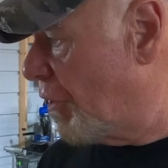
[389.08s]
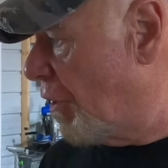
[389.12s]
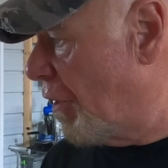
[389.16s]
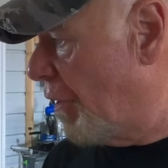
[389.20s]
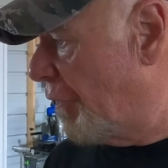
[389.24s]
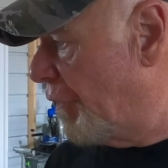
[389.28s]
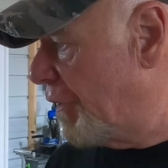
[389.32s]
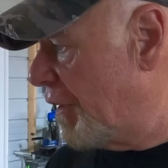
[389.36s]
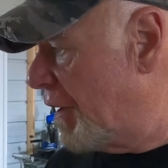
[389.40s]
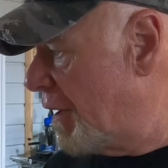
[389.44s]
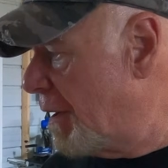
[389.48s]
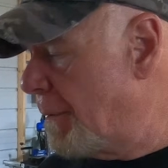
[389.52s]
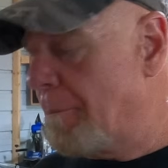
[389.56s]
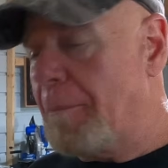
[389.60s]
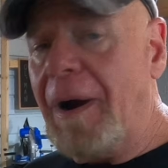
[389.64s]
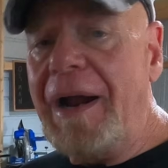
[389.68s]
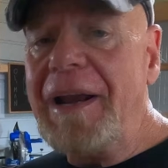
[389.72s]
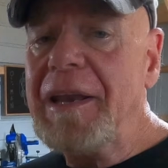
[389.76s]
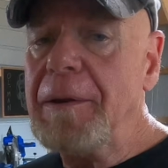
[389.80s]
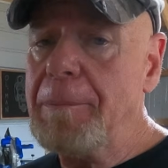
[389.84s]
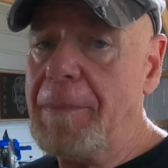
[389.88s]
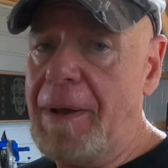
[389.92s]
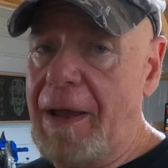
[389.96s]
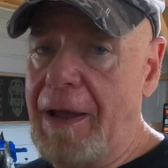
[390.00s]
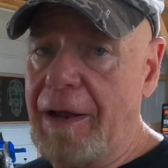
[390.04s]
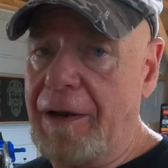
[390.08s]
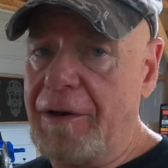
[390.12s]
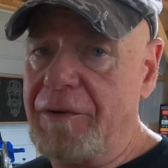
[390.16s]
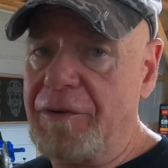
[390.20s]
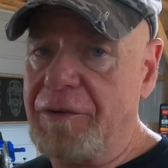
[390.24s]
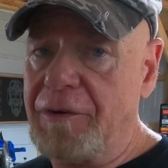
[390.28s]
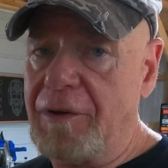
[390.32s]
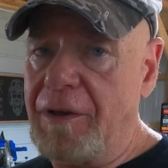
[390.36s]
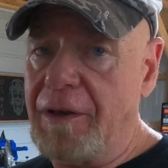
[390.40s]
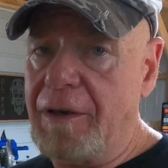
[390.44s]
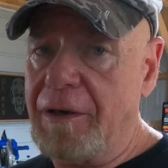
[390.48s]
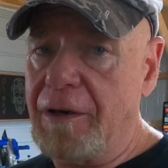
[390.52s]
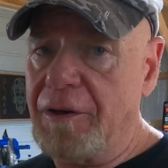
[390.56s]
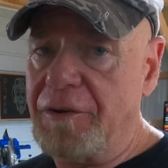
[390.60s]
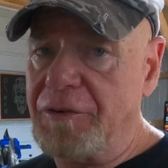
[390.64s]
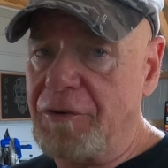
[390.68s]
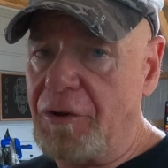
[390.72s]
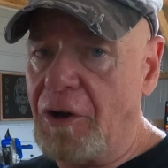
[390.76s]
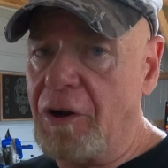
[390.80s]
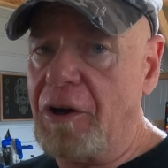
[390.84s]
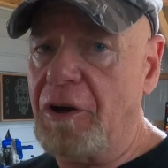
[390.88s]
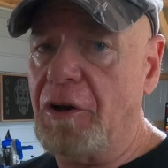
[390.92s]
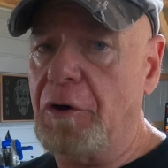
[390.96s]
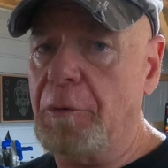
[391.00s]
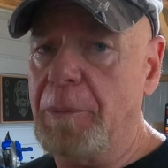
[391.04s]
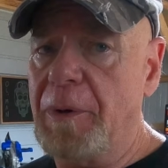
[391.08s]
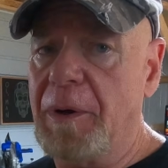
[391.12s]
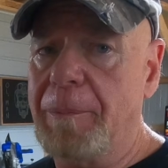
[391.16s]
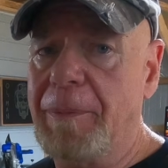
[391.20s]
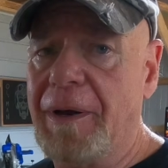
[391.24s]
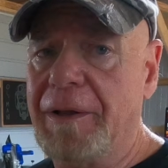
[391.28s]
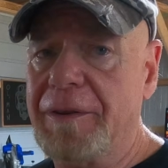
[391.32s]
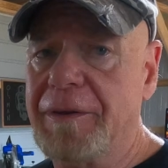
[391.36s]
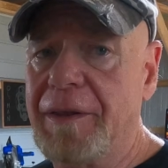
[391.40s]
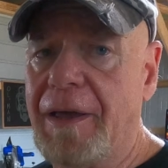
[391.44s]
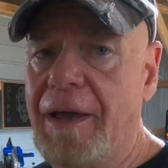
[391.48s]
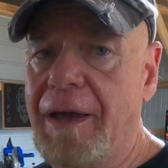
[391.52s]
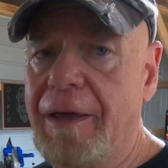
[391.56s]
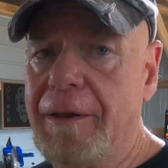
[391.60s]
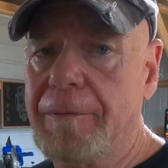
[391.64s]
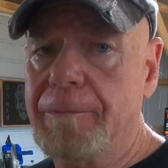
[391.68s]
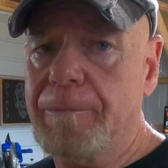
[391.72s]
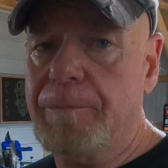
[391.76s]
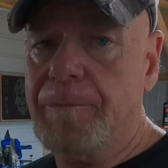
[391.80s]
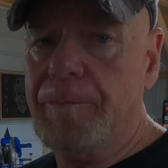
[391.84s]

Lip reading: called the Mighty Maxx, and let's talk a little bit about that.